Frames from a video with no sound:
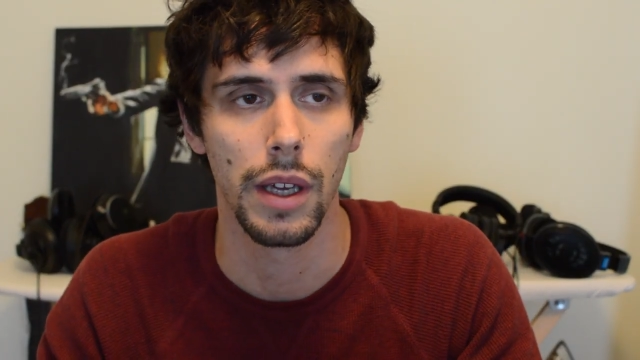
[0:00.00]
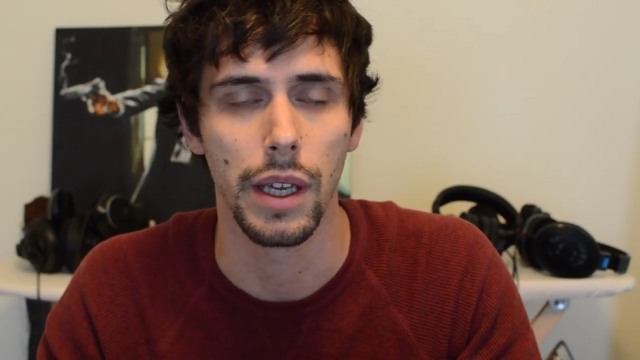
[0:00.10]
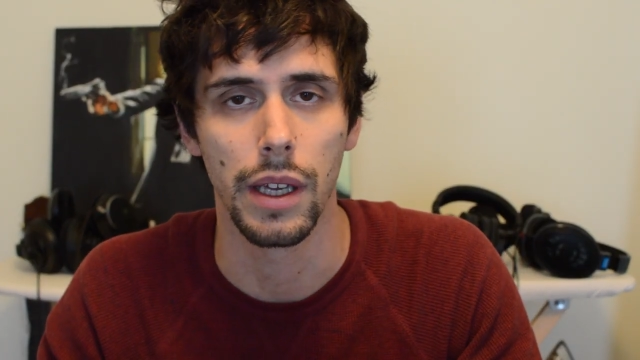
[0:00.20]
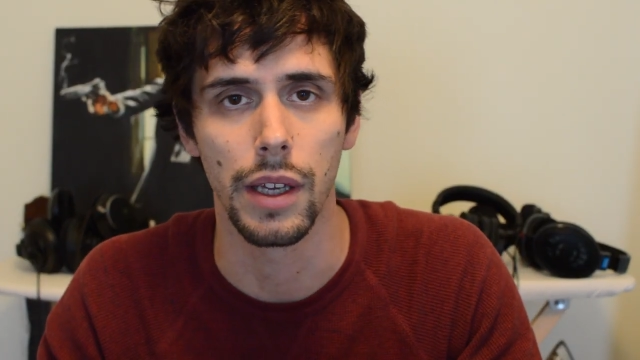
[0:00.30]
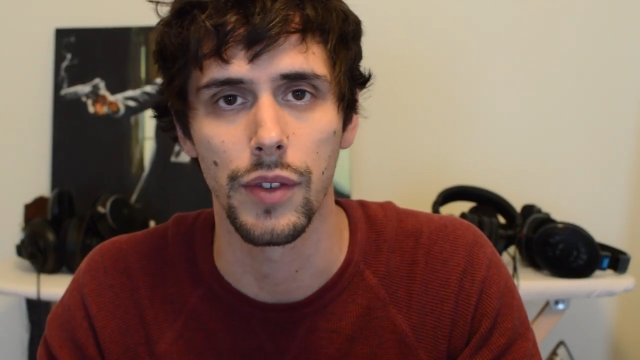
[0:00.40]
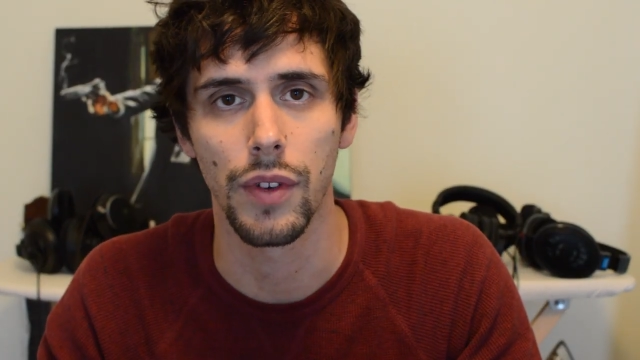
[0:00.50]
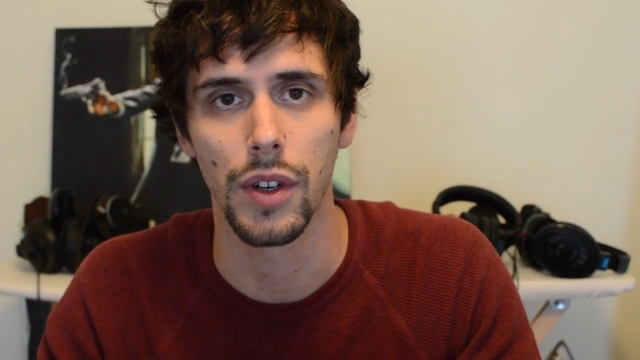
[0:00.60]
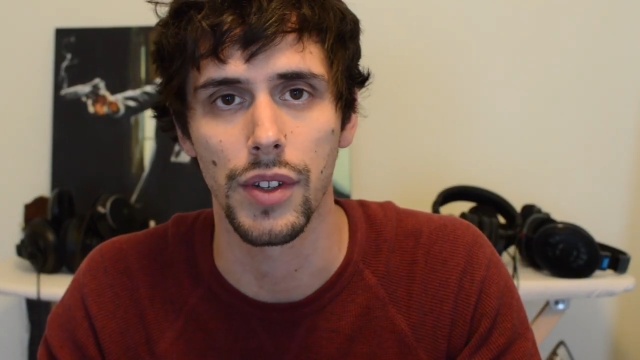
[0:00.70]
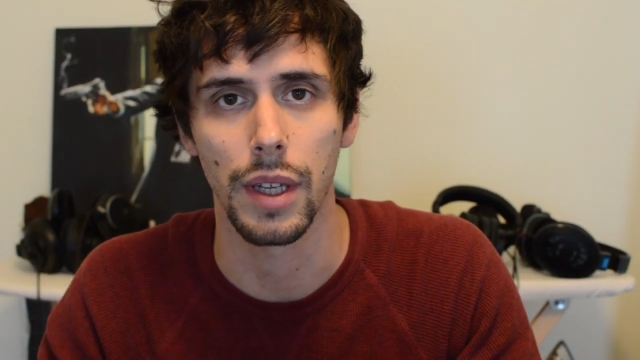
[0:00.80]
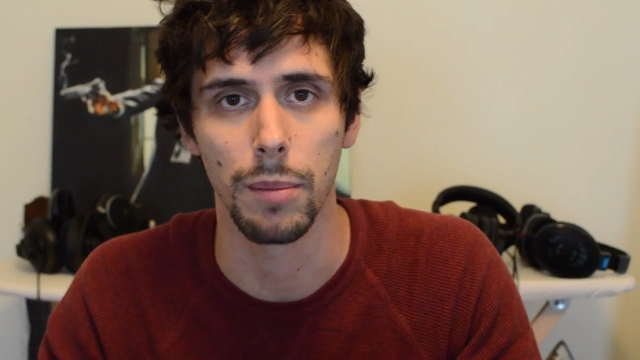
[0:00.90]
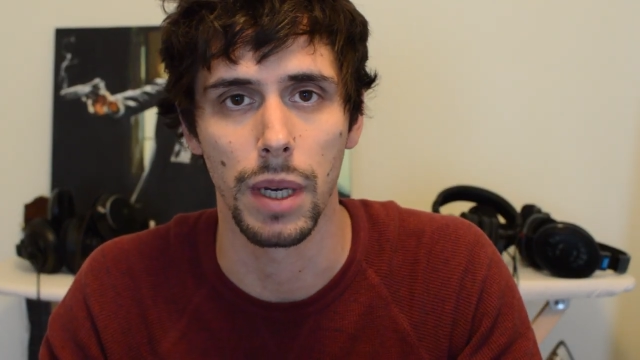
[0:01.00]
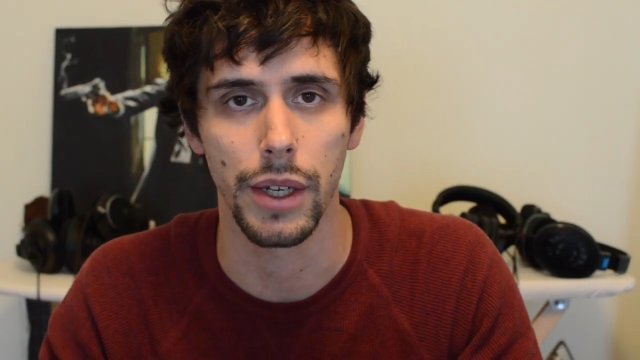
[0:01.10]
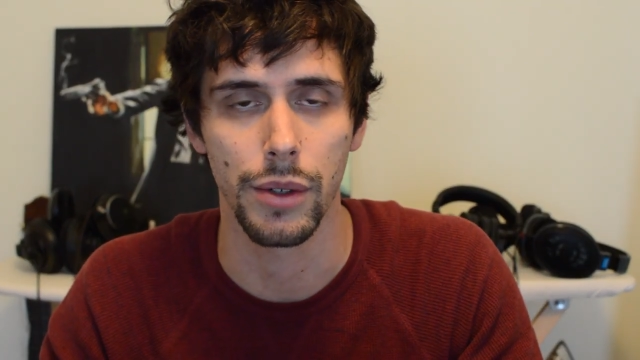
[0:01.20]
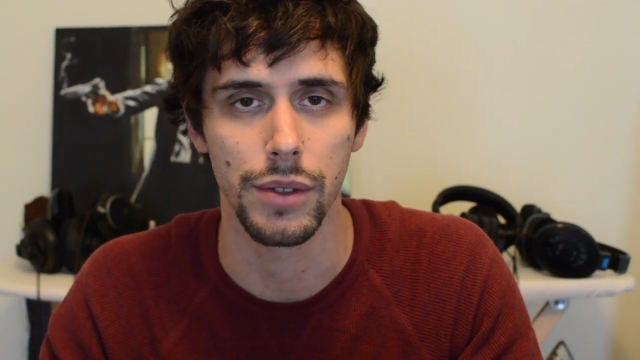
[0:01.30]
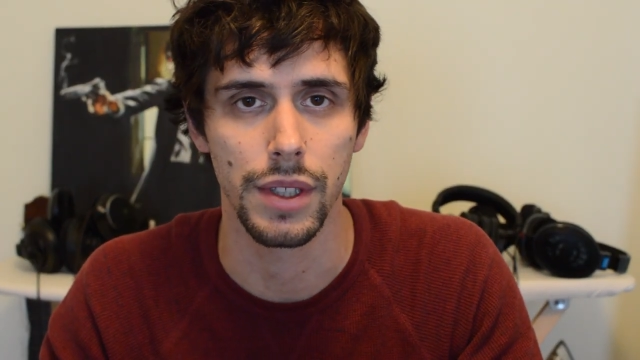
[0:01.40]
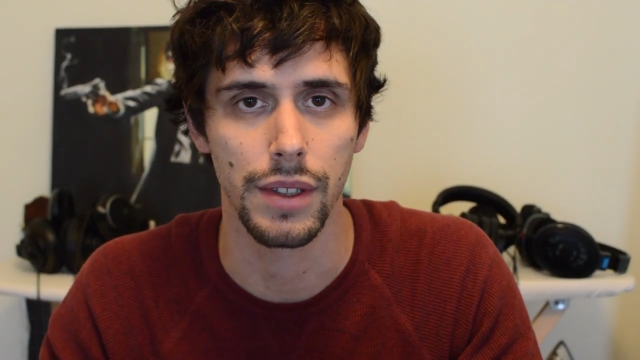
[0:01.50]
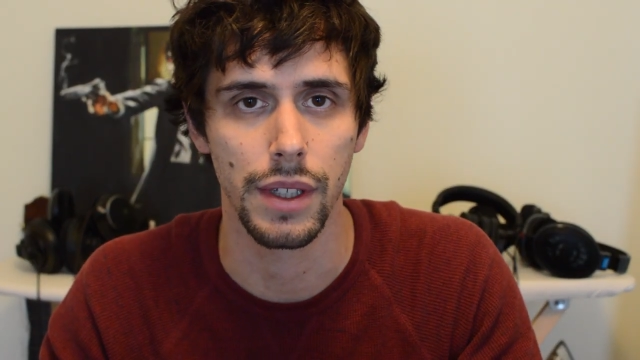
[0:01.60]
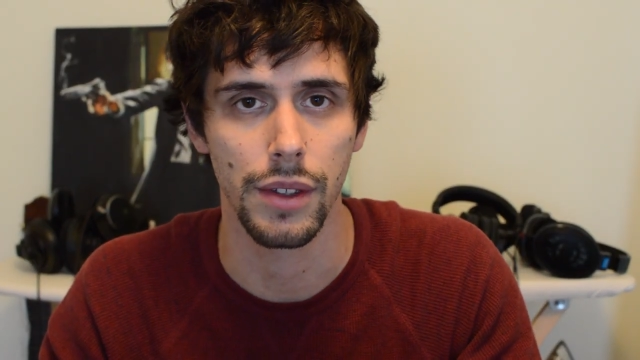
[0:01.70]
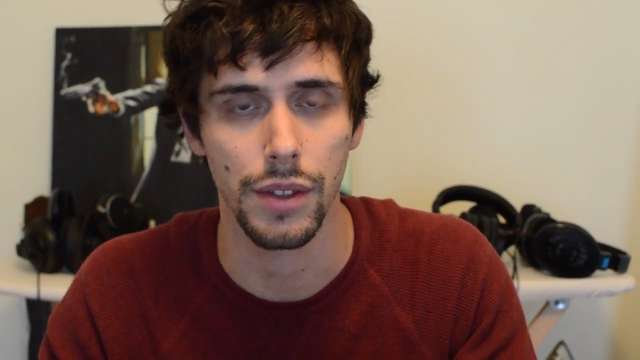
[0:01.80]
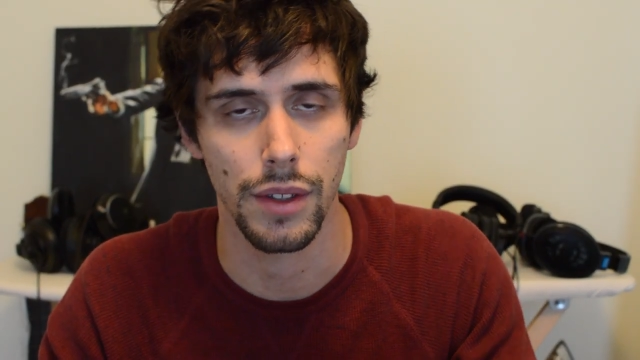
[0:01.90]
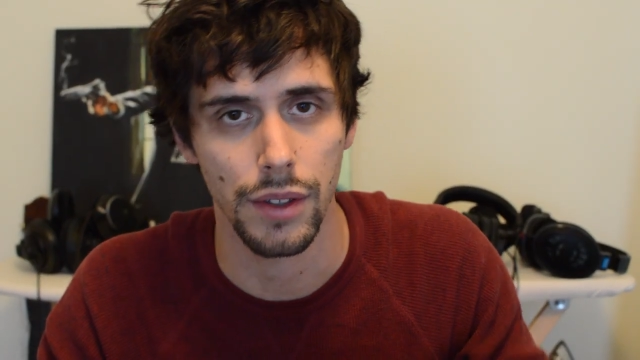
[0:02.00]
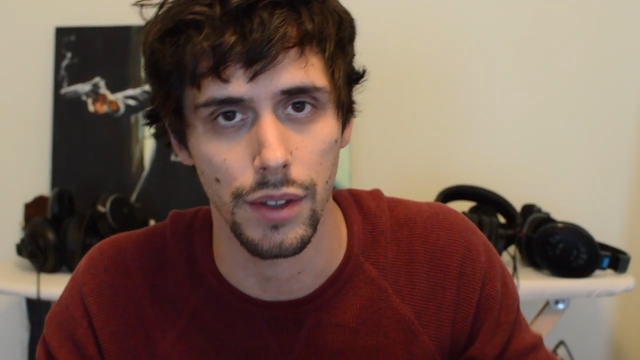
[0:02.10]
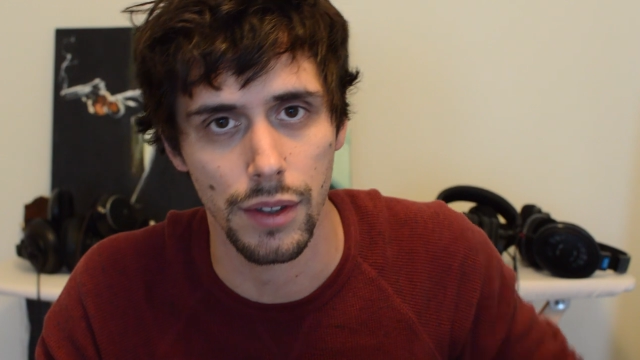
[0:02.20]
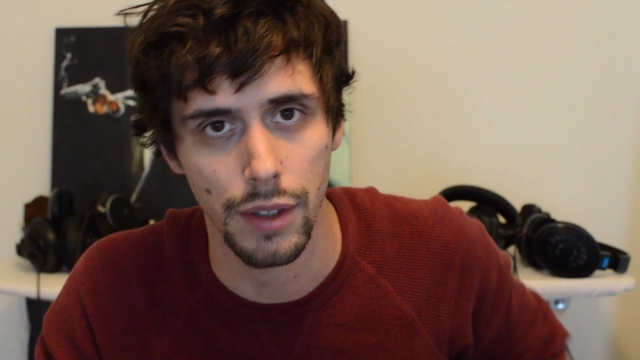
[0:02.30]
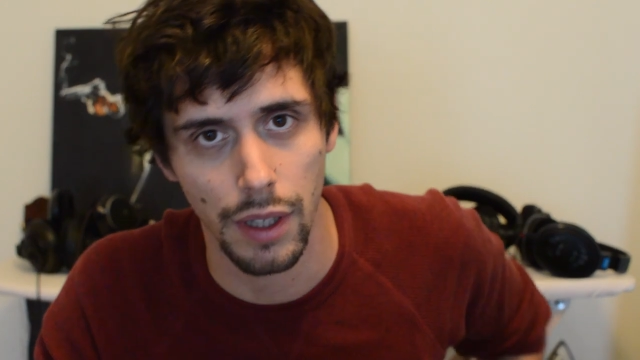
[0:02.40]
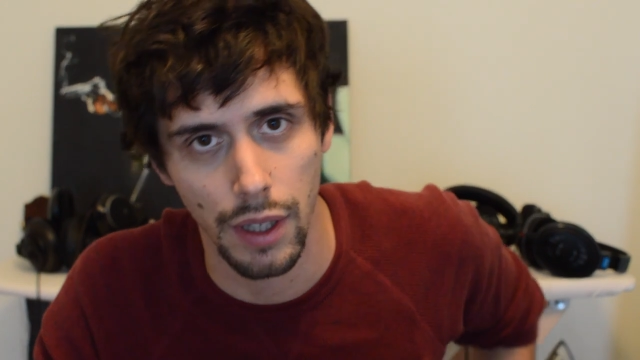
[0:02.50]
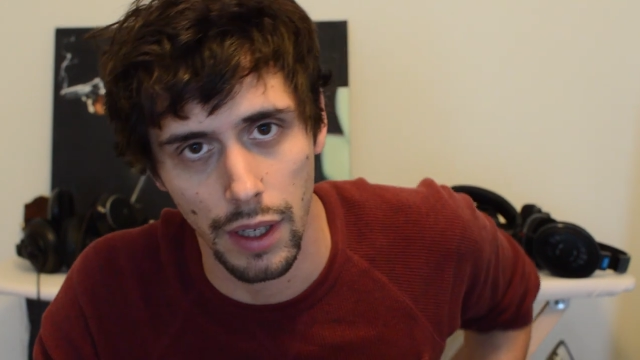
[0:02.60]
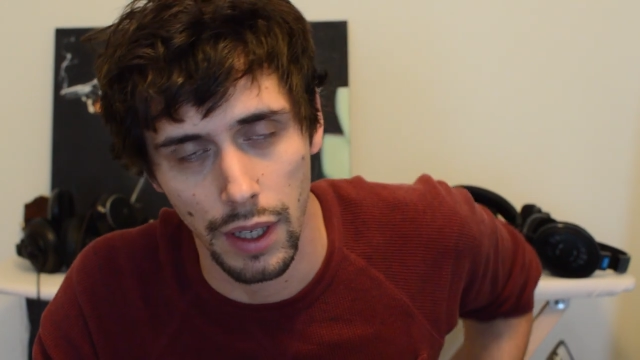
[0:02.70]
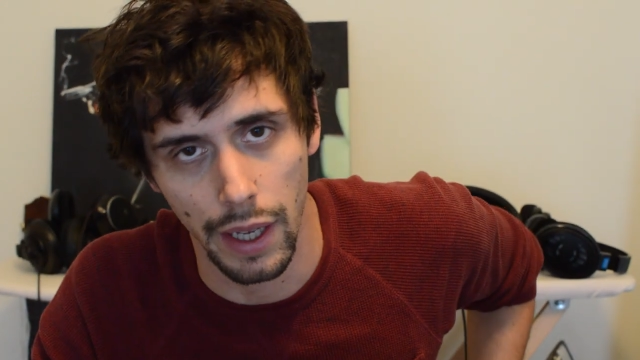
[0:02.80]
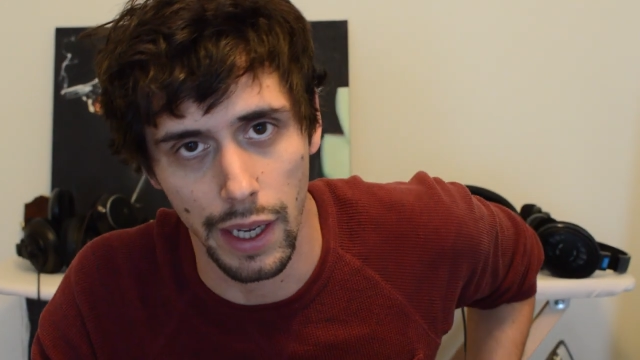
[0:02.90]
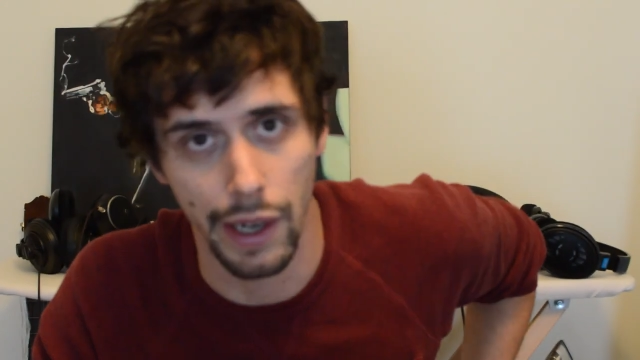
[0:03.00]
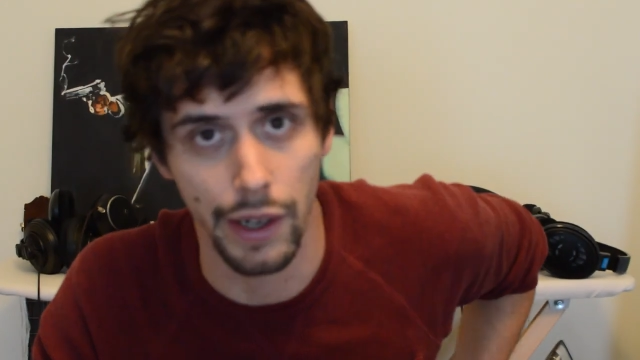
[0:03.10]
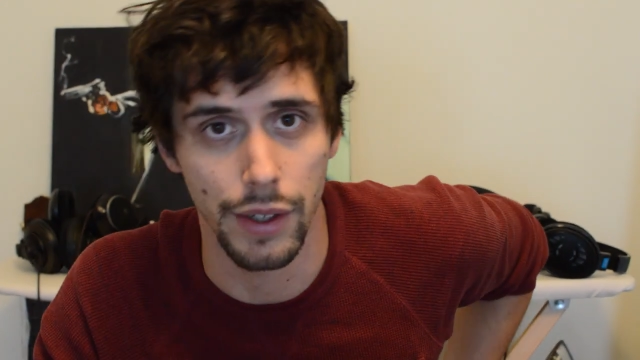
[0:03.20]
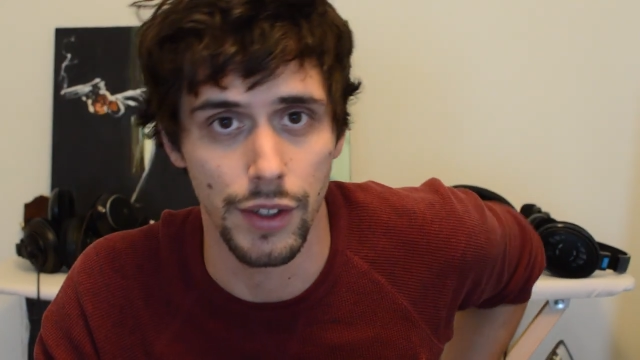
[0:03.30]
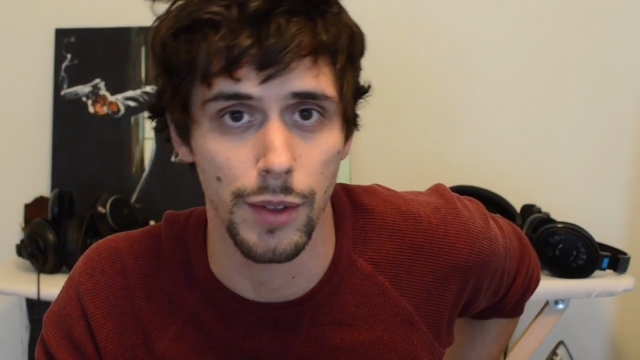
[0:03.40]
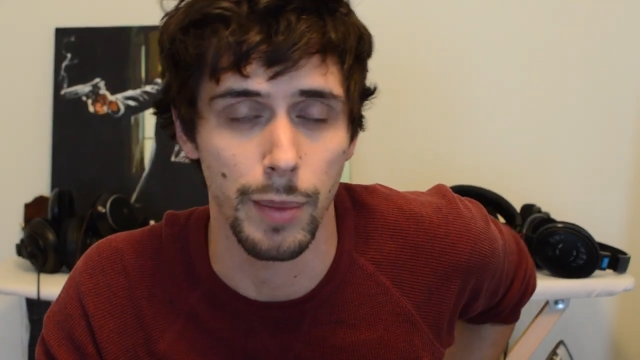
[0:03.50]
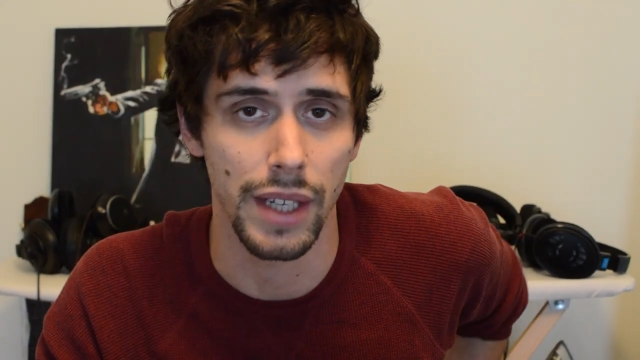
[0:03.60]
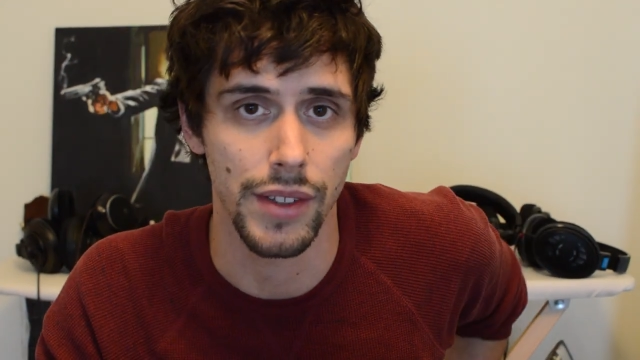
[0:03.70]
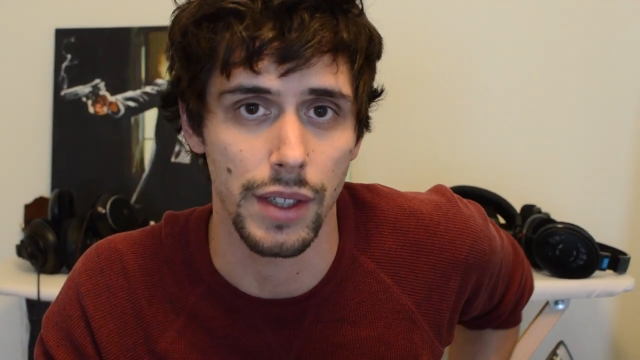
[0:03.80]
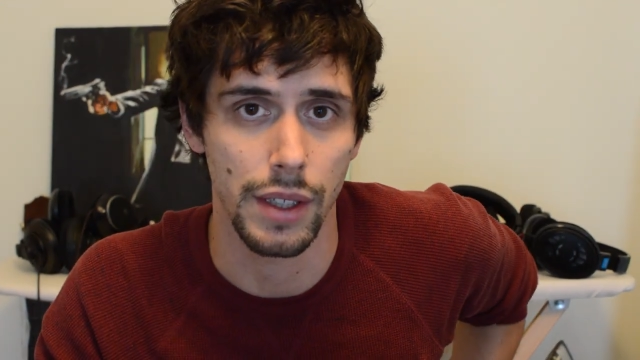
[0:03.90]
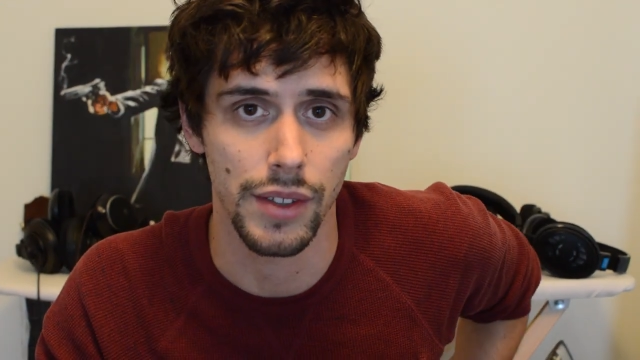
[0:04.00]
uh, as far as like micro details concerned, air and spacing.